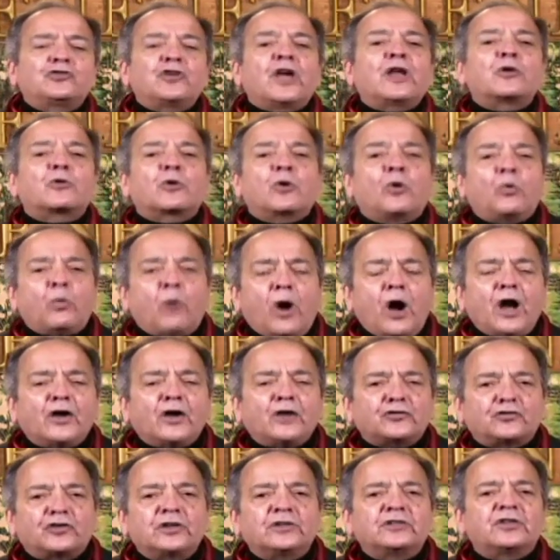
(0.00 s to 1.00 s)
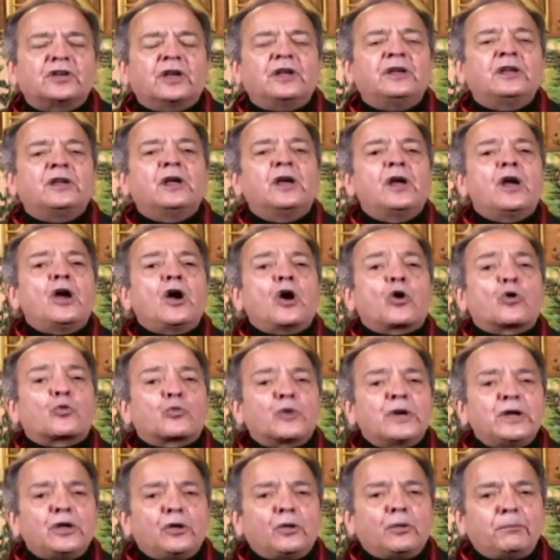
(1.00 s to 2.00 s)
General Washington, a
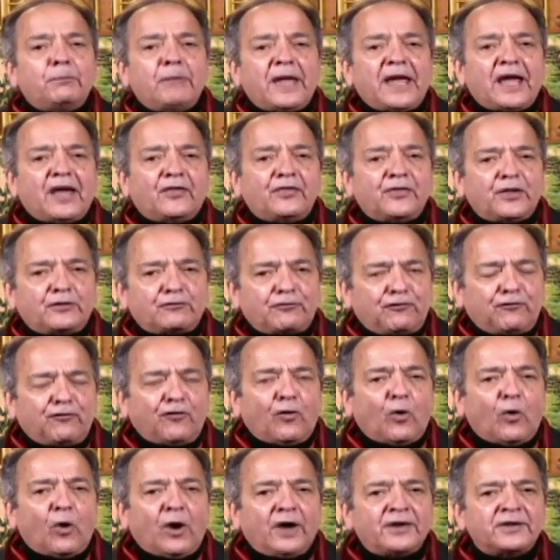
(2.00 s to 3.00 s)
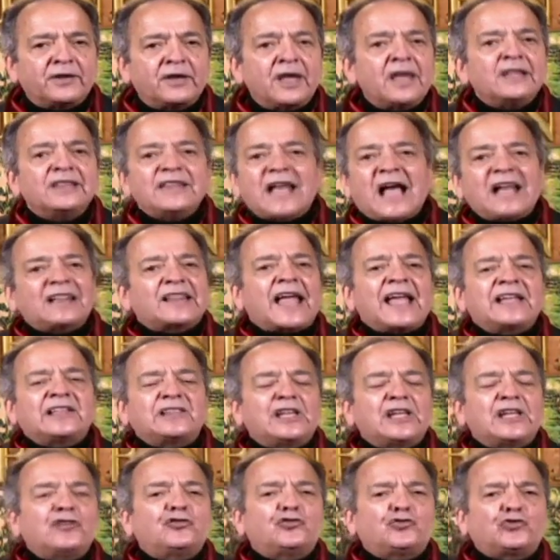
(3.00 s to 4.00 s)
real man that fought, not
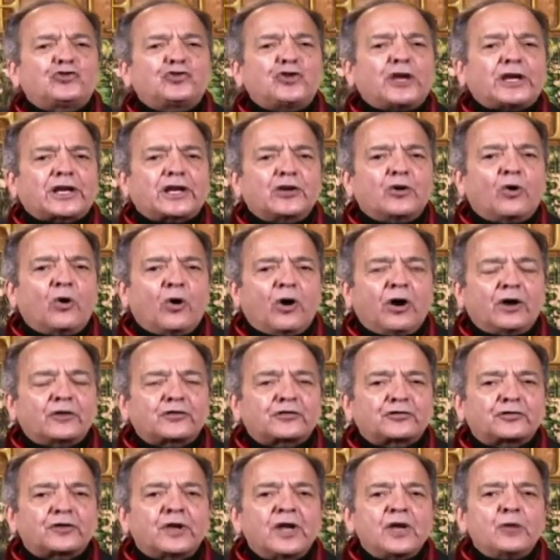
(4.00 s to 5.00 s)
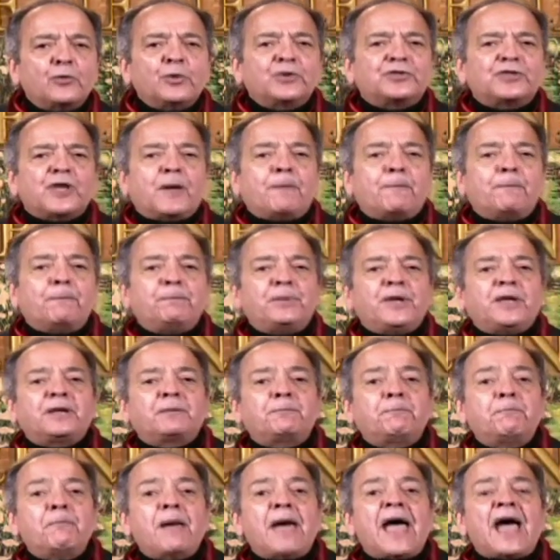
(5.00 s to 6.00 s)
like these chicken hawks with their
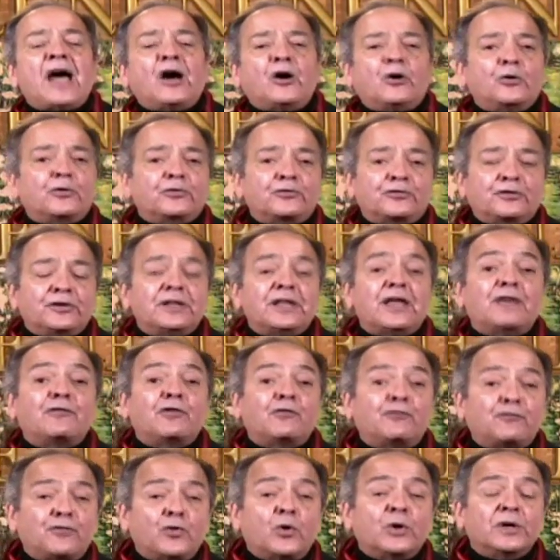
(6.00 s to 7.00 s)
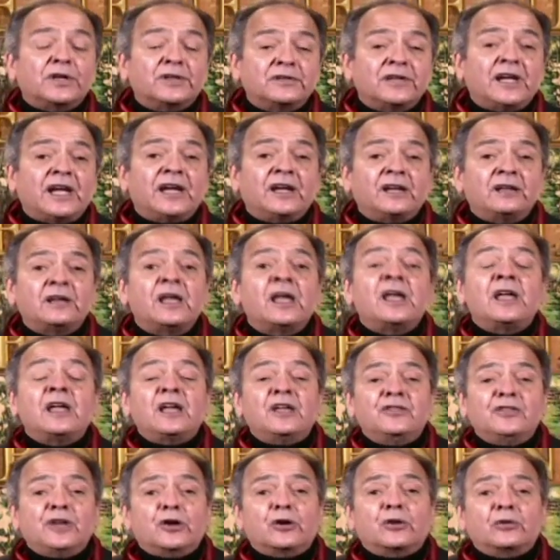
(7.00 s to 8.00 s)
big mouths and never fought a day
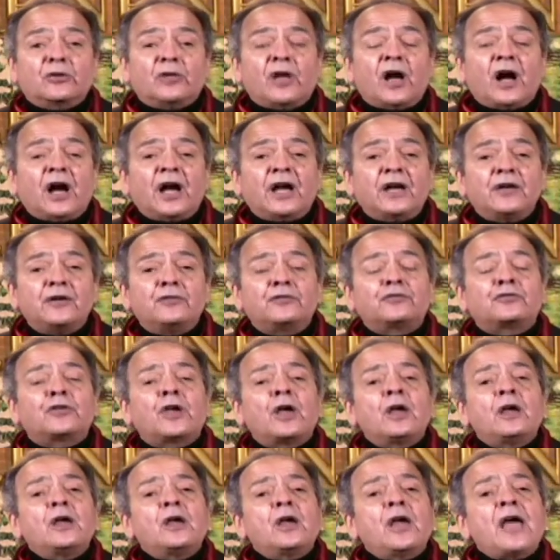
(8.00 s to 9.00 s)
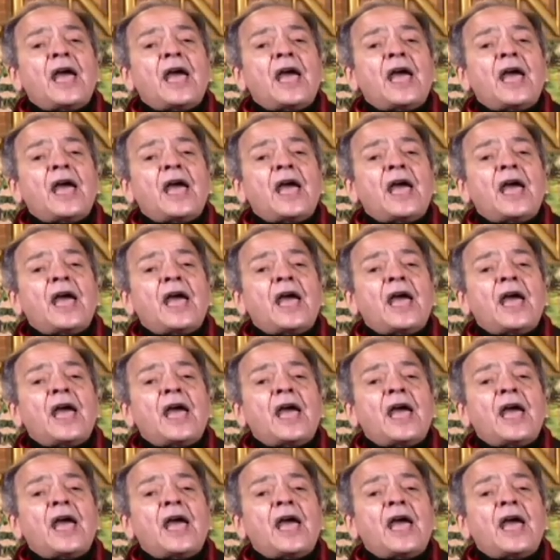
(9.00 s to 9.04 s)
in their lives.